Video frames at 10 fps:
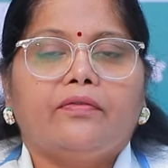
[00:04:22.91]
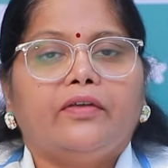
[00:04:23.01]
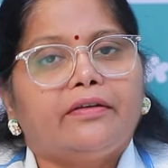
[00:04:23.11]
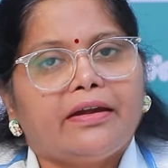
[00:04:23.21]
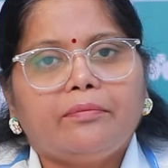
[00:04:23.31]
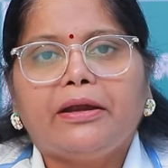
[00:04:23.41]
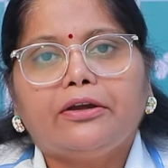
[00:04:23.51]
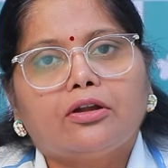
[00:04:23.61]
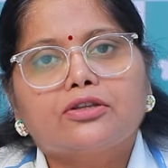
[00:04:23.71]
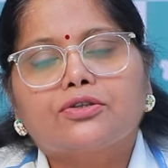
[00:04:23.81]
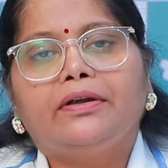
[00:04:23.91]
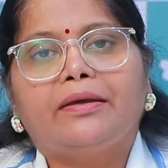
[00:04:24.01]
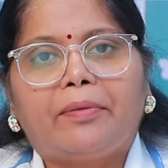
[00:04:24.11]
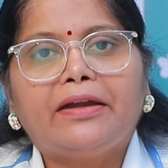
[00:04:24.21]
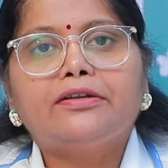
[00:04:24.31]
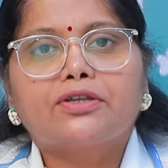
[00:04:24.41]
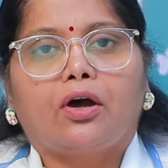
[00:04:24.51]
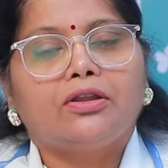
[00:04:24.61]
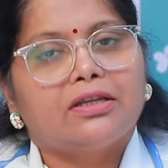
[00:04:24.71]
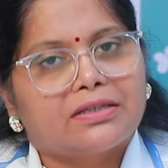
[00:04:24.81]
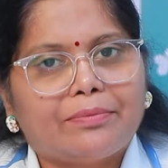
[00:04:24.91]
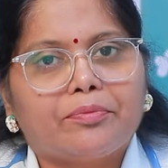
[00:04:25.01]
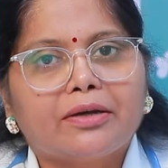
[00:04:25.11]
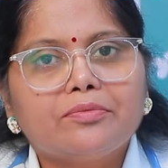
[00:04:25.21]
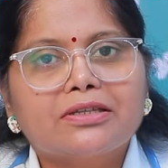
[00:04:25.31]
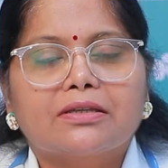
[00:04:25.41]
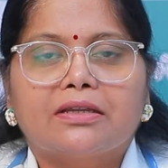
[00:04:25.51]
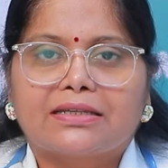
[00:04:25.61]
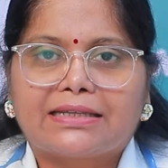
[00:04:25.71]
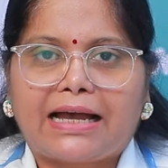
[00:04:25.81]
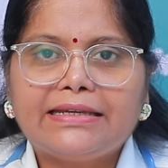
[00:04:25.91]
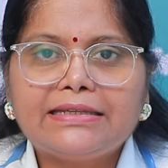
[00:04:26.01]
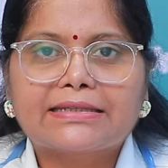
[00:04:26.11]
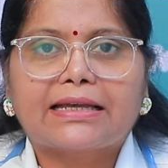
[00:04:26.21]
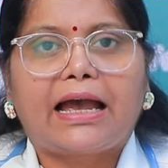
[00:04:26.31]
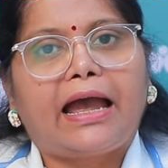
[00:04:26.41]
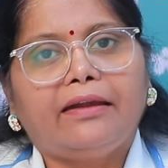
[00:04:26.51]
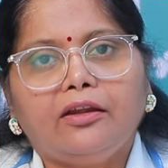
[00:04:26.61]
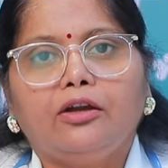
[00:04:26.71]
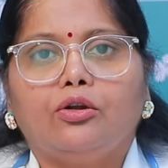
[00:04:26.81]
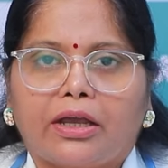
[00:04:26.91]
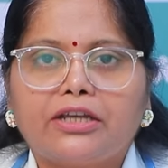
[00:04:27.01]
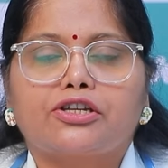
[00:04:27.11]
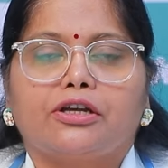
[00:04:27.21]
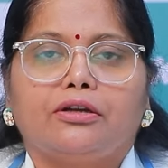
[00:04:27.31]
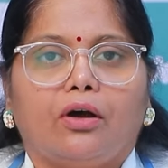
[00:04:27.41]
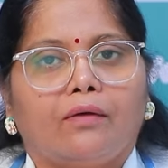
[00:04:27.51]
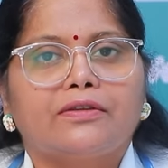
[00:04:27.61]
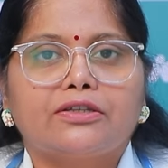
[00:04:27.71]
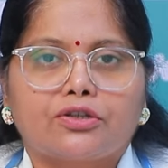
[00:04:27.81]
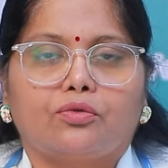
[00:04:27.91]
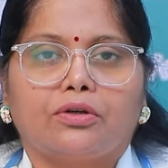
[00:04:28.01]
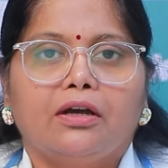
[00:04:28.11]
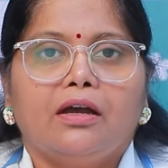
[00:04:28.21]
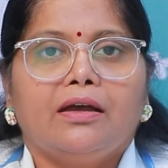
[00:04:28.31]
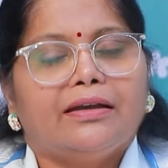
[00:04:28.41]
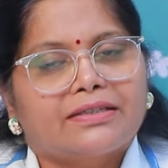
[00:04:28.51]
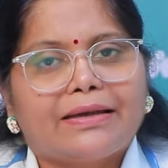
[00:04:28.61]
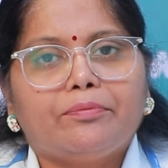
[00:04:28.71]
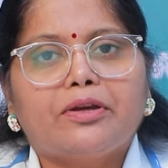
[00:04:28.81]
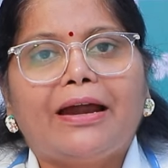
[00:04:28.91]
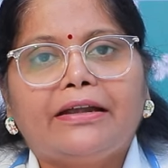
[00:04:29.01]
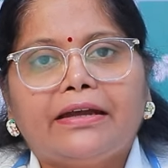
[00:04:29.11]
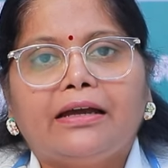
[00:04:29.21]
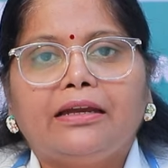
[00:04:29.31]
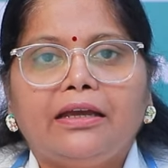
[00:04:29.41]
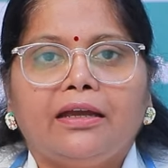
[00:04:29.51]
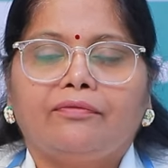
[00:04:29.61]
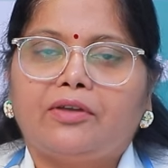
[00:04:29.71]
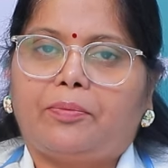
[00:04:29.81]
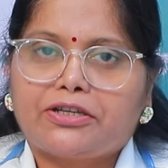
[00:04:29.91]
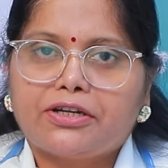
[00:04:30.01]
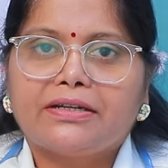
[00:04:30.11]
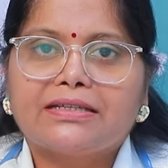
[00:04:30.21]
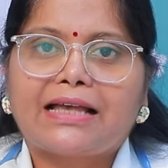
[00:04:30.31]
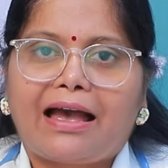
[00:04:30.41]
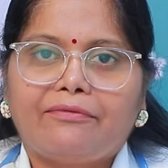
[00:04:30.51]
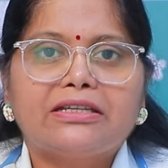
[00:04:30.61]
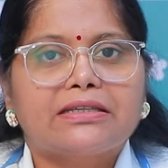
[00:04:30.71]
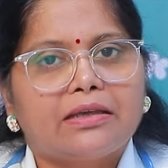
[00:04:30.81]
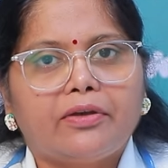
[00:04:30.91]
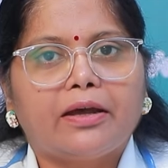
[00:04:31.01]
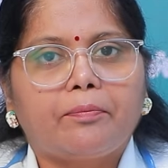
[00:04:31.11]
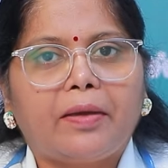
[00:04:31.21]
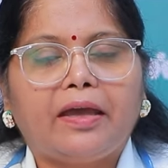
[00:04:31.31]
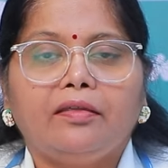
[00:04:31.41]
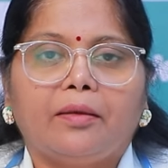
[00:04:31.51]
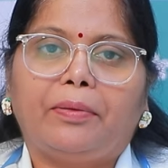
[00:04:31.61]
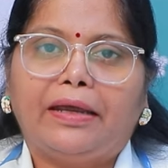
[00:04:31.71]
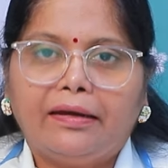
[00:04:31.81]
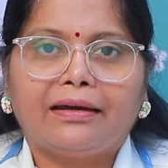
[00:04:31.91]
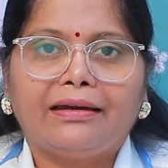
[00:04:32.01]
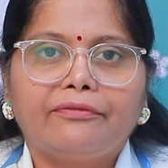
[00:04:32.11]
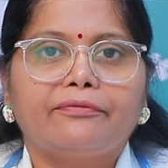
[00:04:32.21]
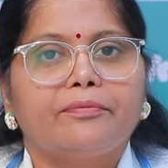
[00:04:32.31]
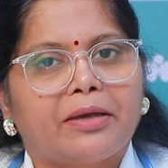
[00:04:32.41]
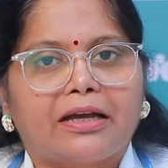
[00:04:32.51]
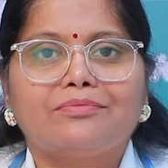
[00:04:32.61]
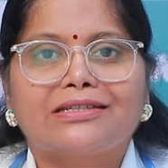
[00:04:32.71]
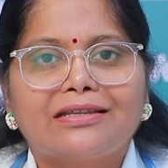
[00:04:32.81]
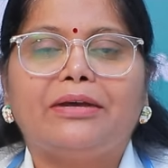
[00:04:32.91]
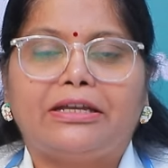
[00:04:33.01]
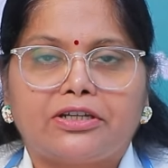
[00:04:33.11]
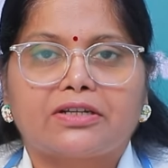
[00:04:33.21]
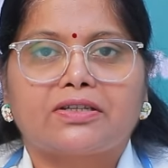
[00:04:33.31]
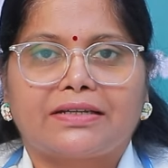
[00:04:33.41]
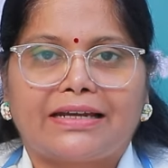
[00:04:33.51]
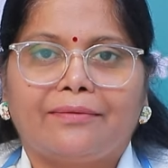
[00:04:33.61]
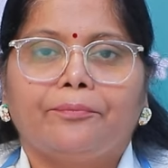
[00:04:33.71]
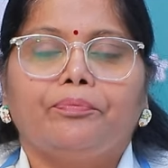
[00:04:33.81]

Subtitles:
The treatment also depends on the symptoms, the size and the location of the stone. Symptomatically, if the patient is having severe pain, the pain relief becomes the major stay.